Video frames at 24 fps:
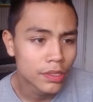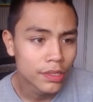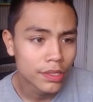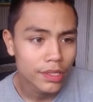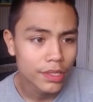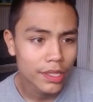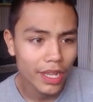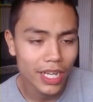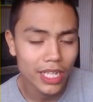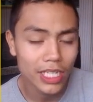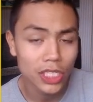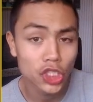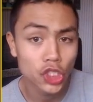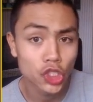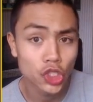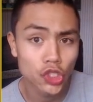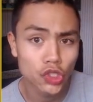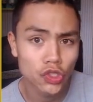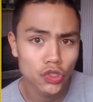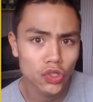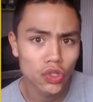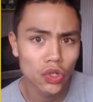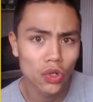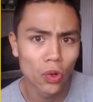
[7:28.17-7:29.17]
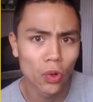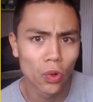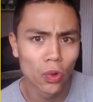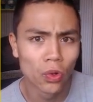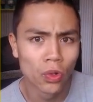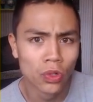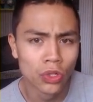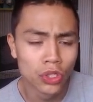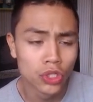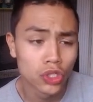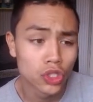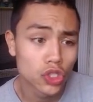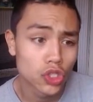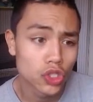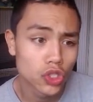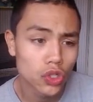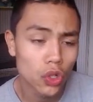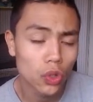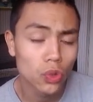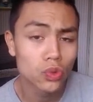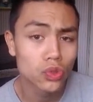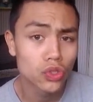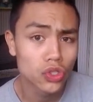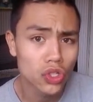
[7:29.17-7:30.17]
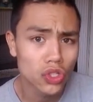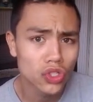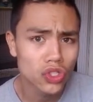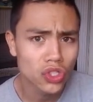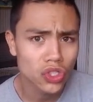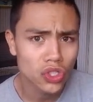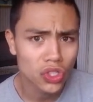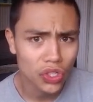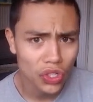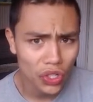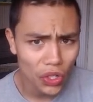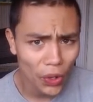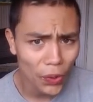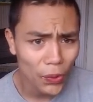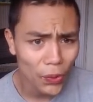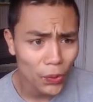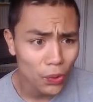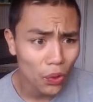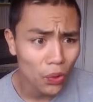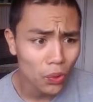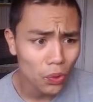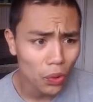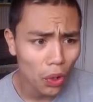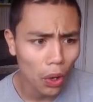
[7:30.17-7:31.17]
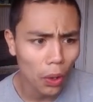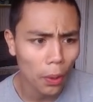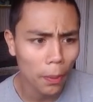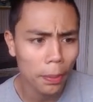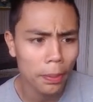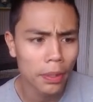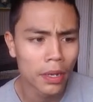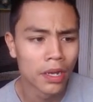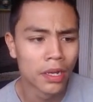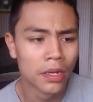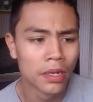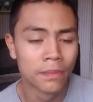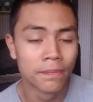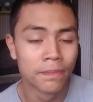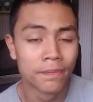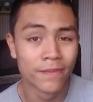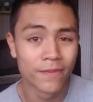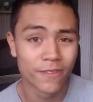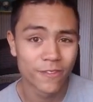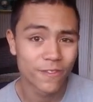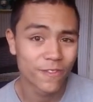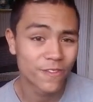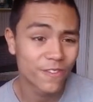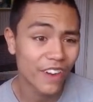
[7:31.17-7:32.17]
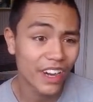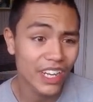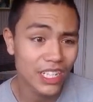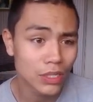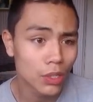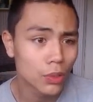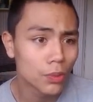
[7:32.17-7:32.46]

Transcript: Play Store. So just Google up file